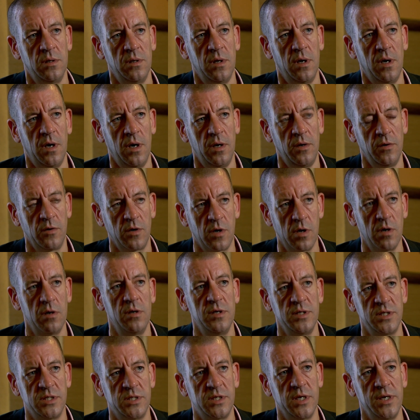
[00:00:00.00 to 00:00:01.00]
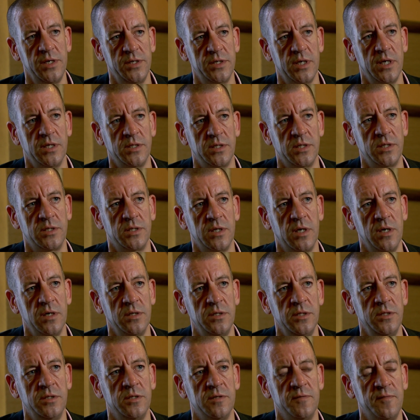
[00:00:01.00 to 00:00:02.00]
on current state and
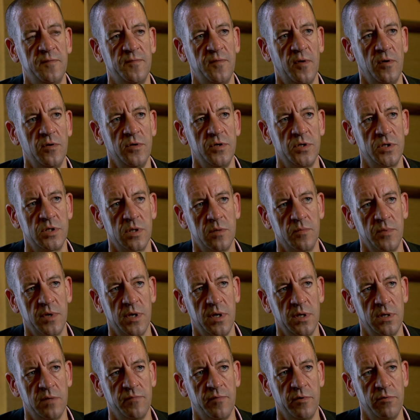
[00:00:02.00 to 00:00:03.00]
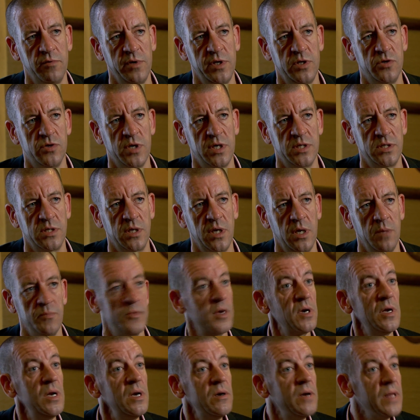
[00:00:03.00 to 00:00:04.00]
society to fund some kind of a redress scheme?
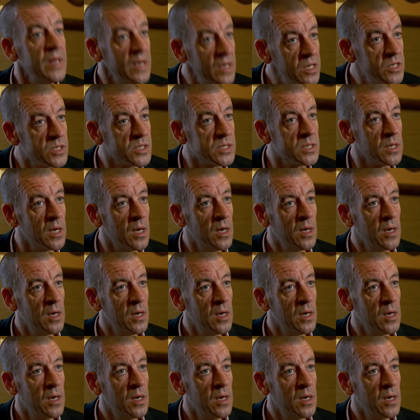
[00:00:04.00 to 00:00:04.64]
There clearly is.